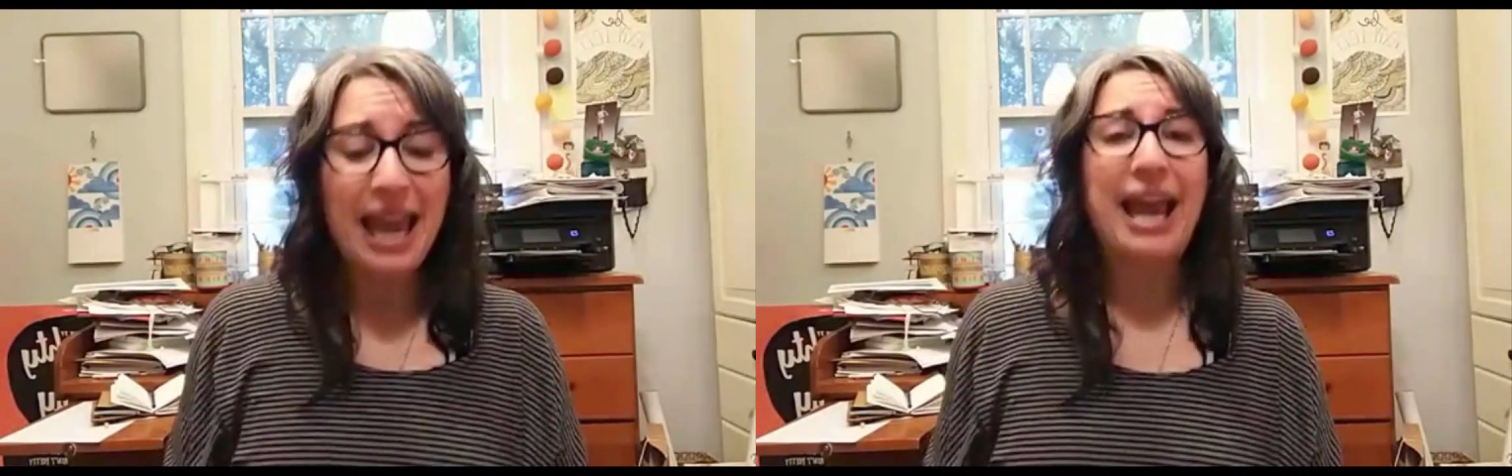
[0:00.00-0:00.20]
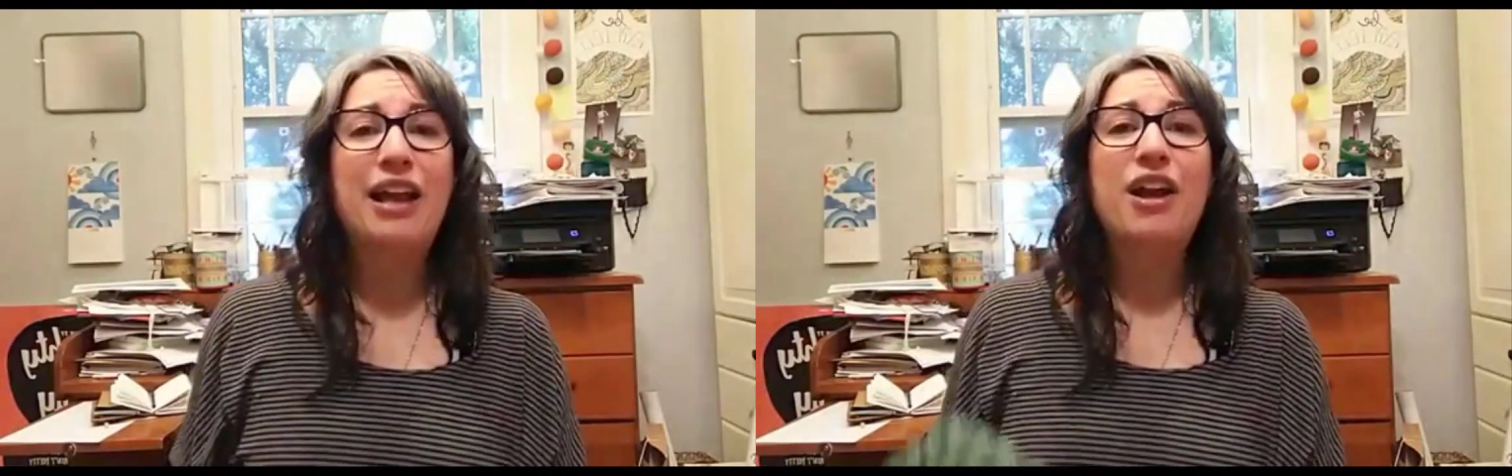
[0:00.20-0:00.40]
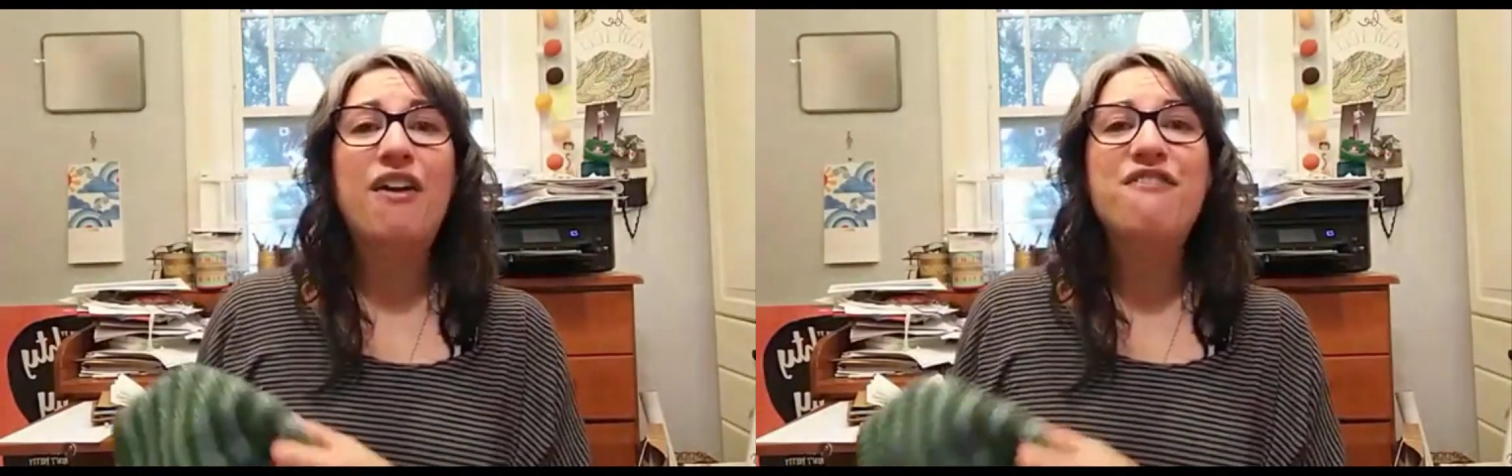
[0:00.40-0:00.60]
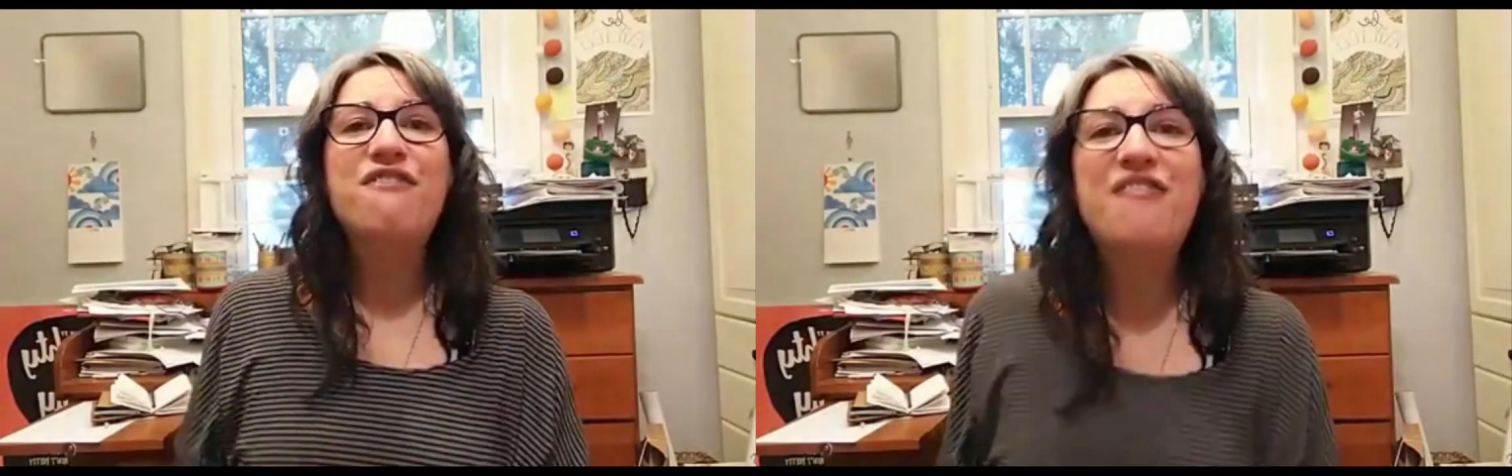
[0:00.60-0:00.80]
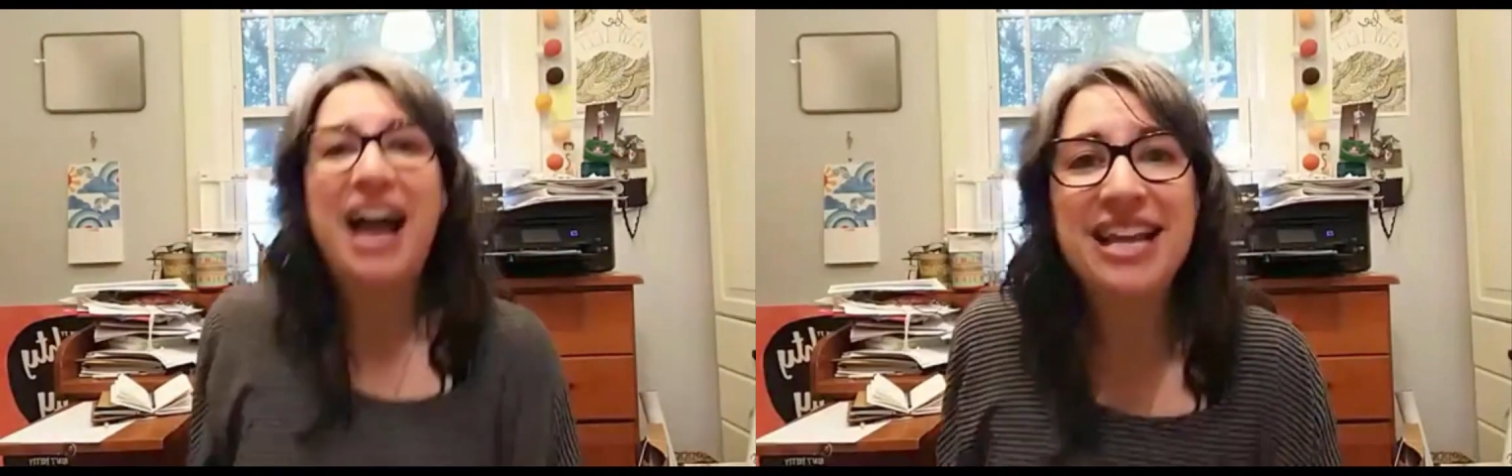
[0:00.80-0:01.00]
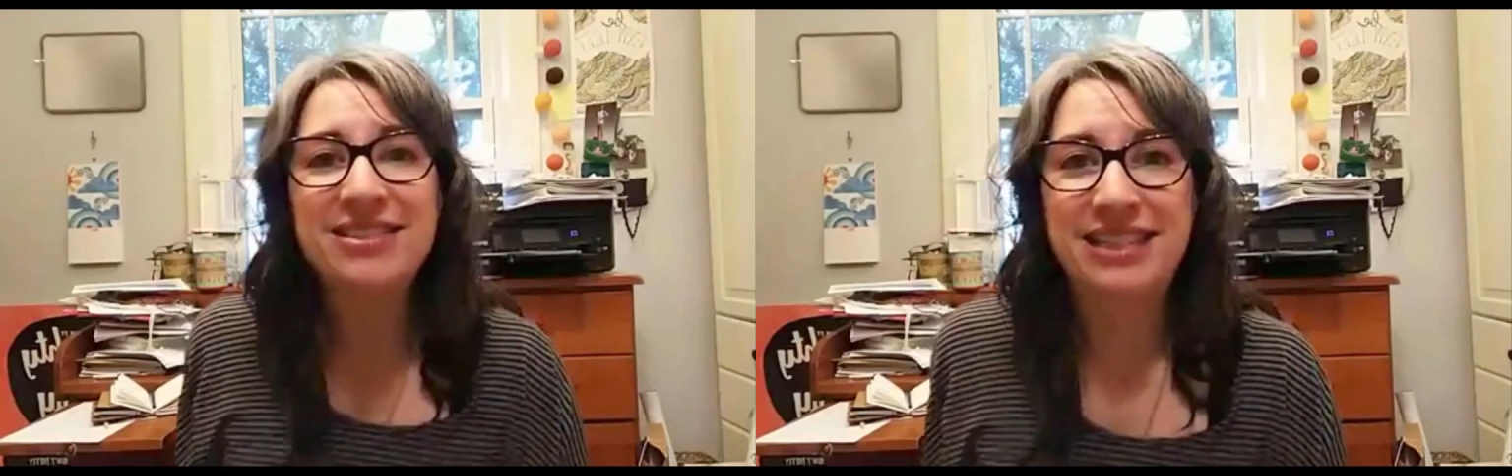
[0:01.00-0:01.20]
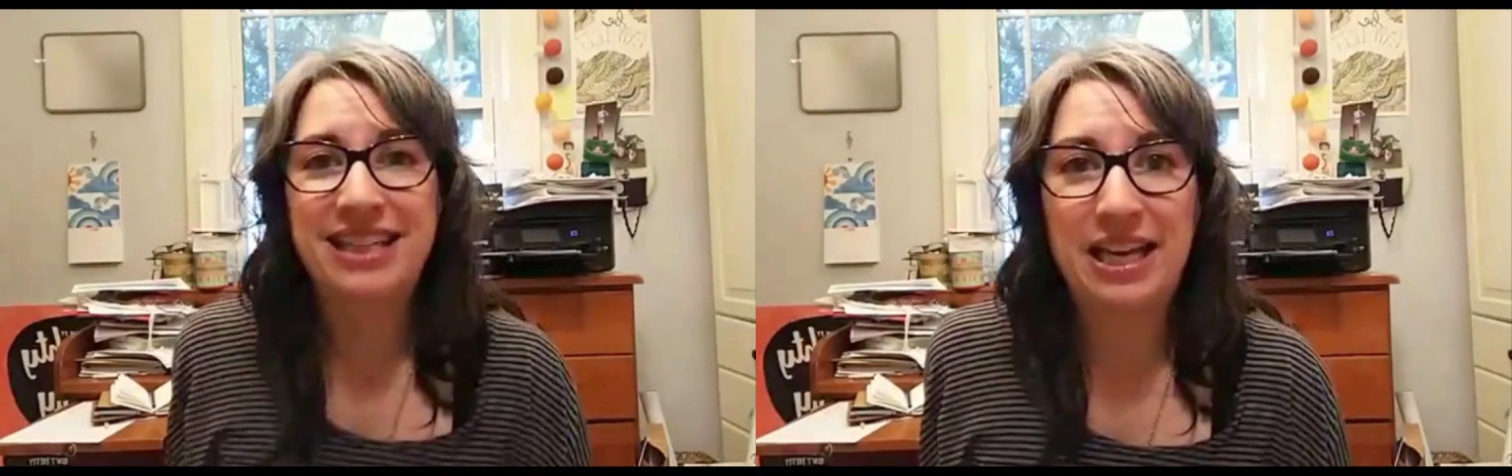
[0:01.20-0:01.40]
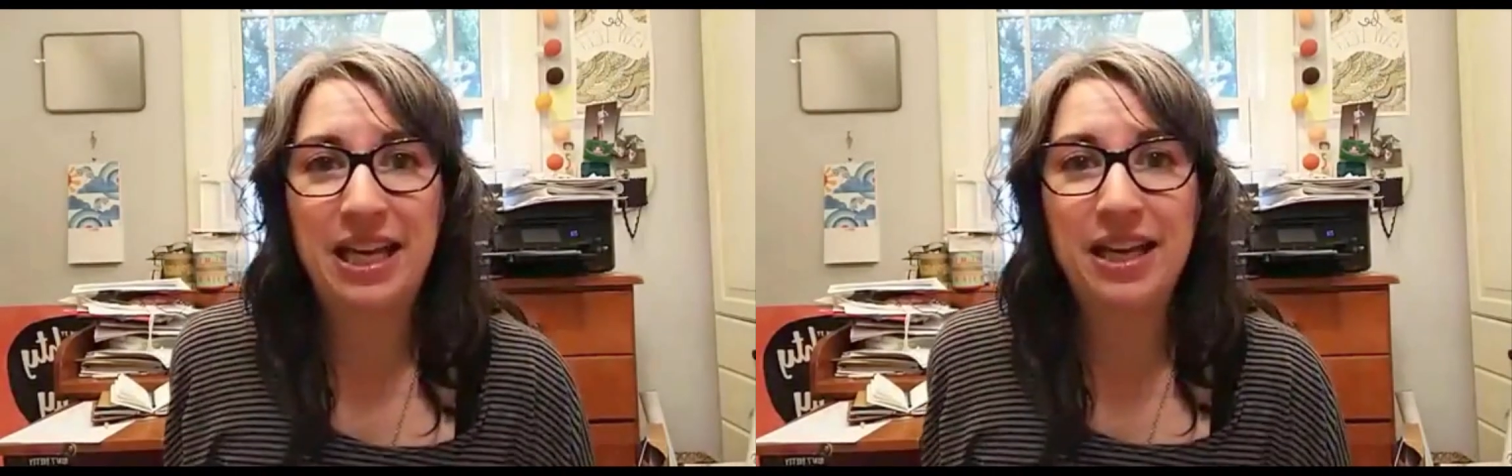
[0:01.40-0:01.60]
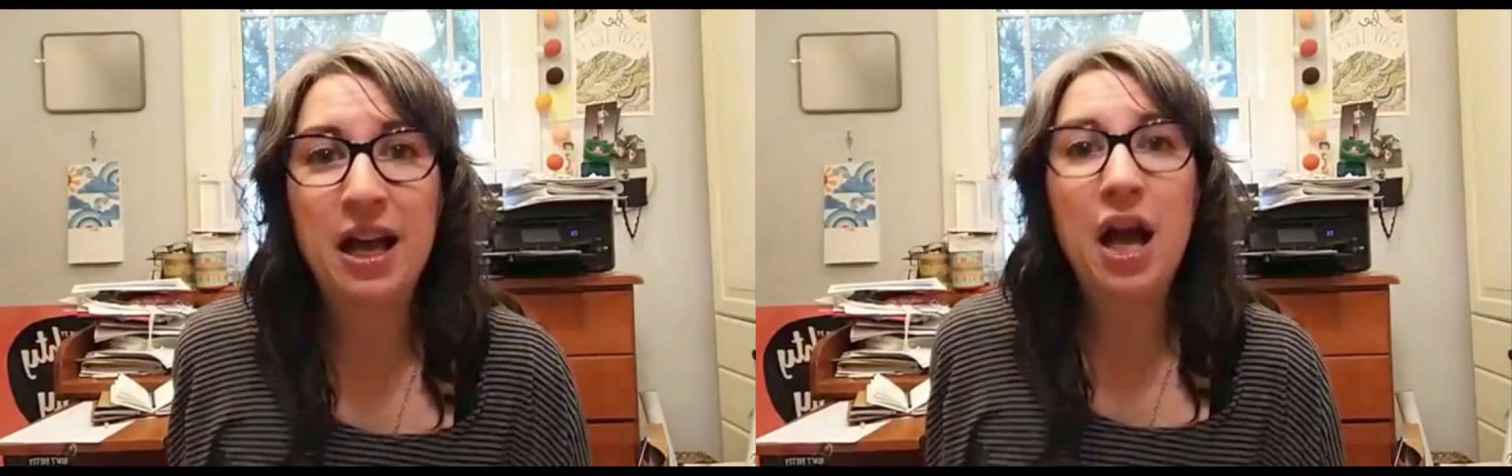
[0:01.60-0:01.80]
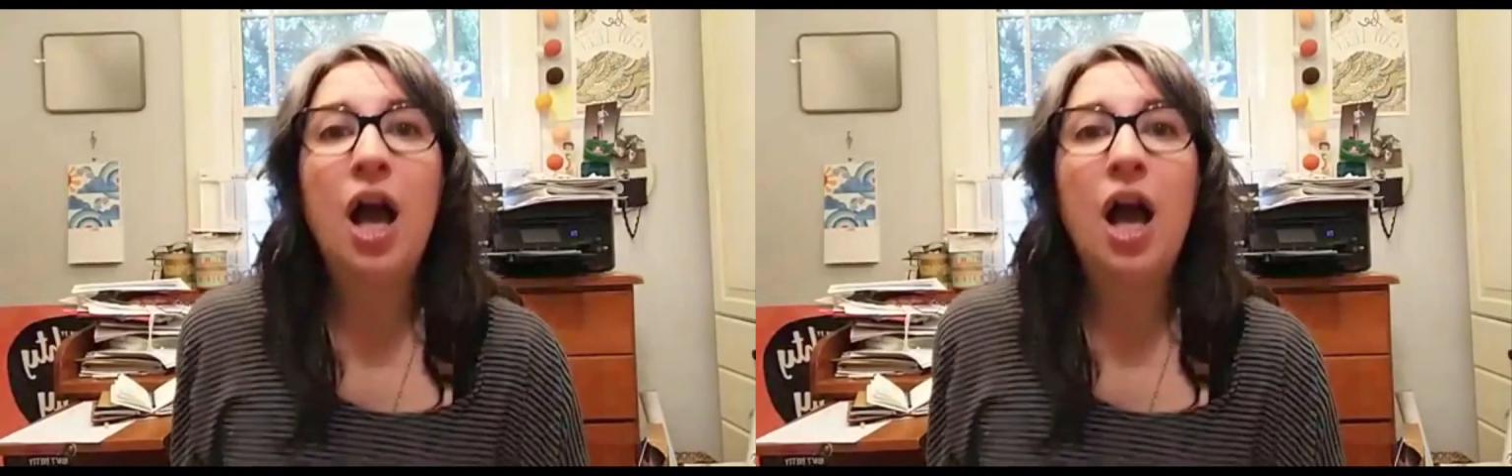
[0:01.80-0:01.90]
And finally,